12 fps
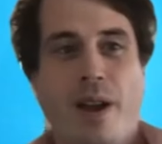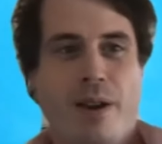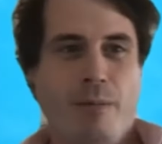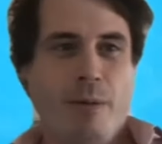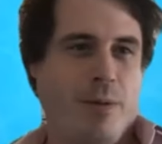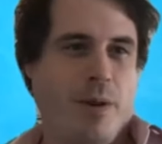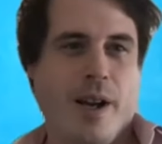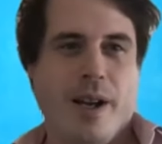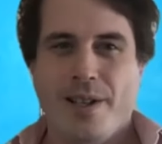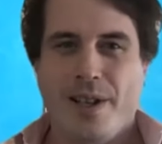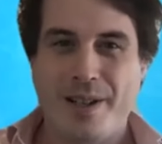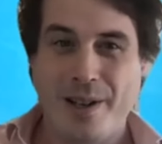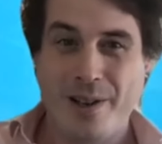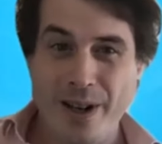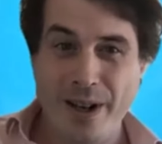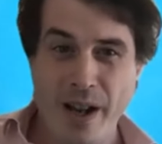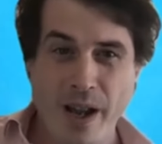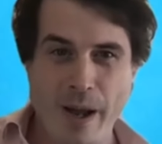with clients like
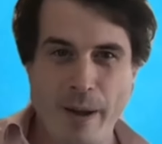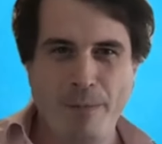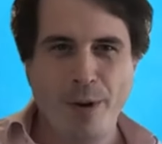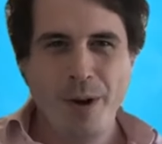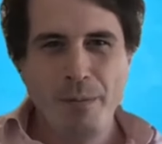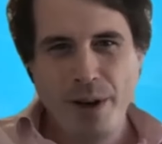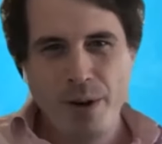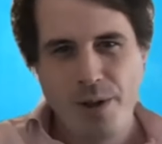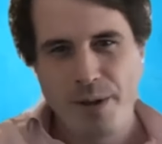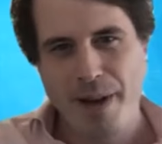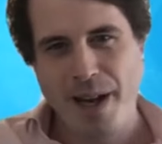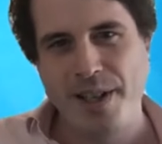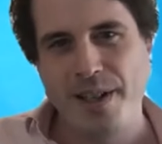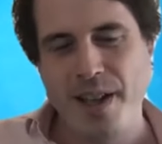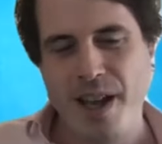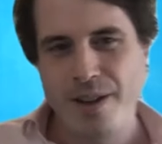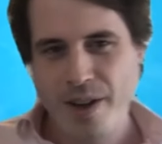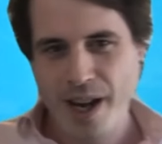Deloitte, for whom we're automating
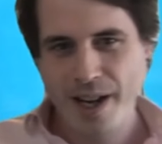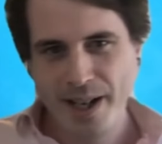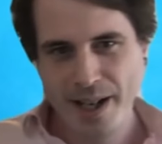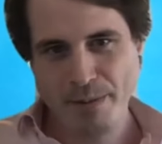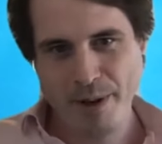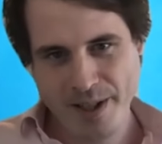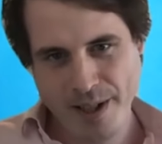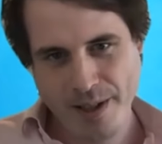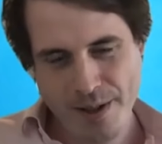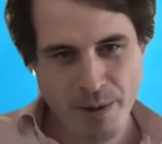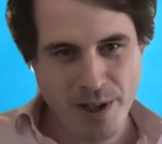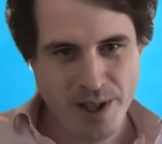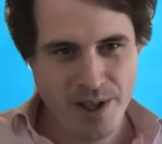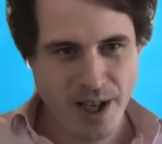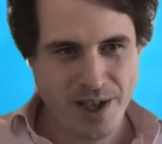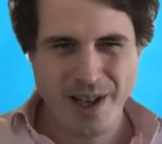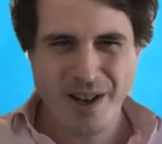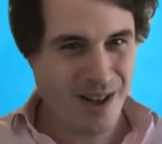their UK tax practice, which is
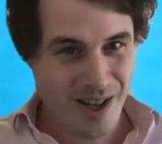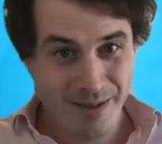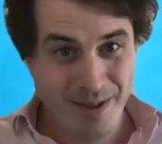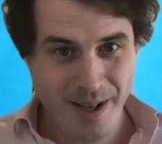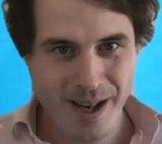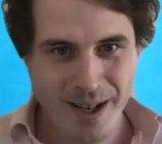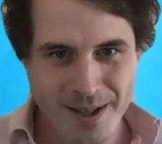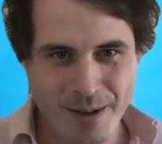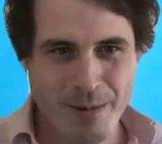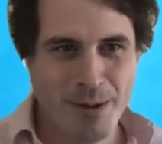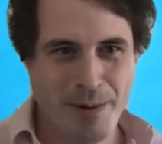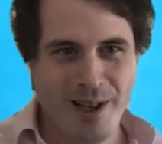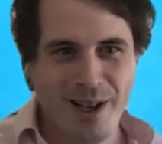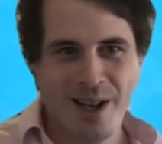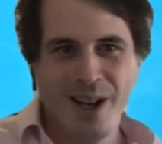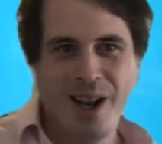actually going live today, so wish me luck.